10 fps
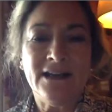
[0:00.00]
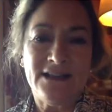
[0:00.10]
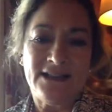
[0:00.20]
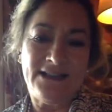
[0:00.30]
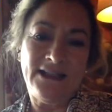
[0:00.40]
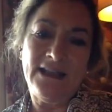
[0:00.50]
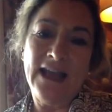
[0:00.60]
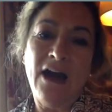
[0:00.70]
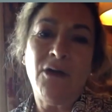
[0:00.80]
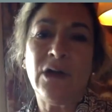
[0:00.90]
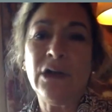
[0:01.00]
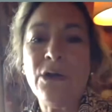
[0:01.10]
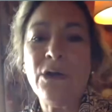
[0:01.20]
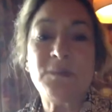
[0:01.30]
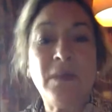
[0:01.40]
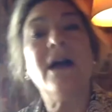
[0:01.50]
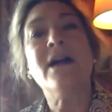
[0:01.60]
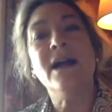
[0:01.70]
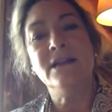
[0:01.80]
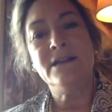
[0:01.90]
to see how close
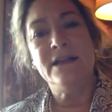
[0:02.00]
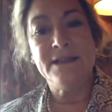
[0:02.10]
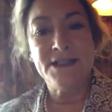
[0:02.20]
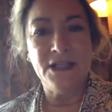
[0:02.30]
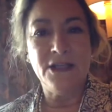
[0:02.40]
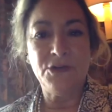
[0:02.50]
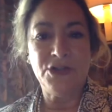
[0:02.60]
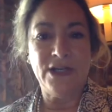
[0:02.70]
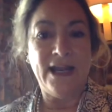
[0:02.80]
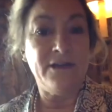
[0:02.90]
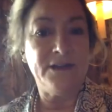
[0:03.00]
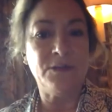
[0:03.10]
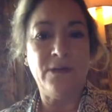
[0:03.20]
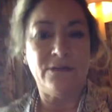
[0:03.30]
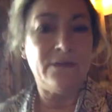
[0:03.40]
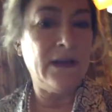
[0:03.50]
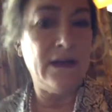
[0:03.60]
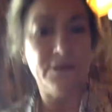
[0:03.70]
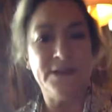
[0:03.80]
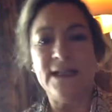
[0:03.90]
Block Island is to the ocean house. So you're,
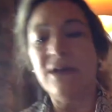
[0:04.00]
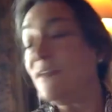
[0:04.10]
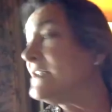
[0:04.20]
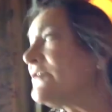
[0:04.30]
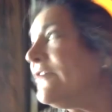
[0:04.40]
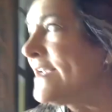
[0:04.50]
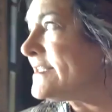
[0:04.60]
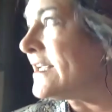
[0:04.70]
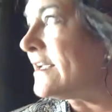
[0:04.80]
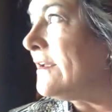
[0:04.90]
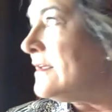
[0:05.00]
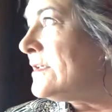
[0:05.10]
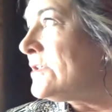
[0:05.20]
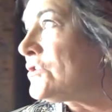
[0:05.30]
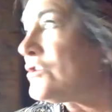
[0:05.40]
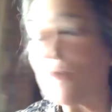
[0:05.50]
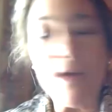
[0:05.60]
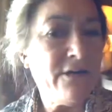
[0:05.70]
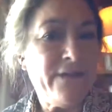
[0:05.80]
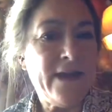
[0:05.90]
you know, southeast facing,
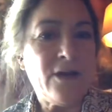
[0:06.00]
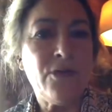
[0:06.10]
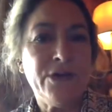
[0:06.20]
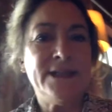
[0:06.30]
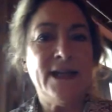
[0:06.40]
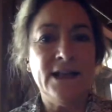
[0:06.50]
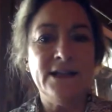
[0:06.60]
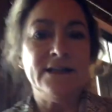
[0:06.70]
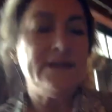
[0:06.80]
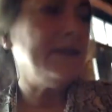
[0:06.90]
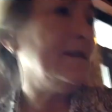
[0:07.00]
straight over that gorgeous island.